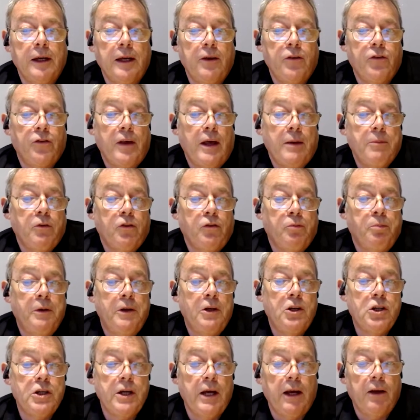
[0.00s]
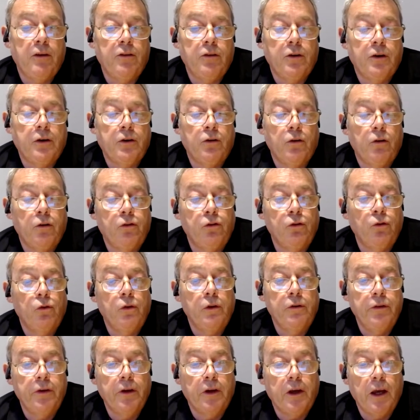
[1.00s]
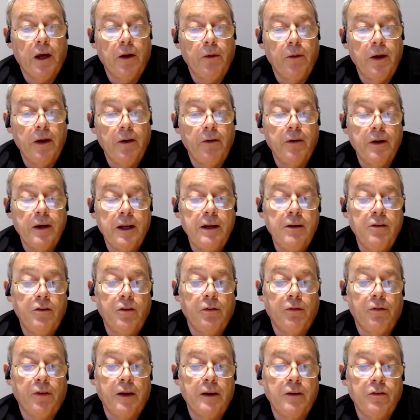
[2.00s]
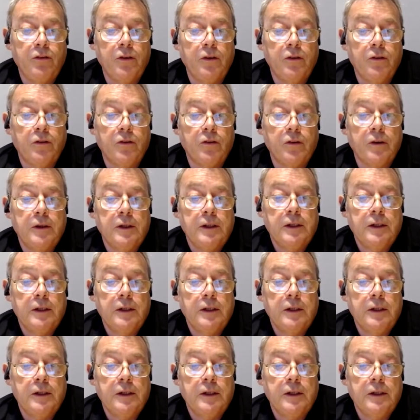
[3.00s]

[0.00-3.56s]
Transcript: as that must be checked across all of the coherent interfaces.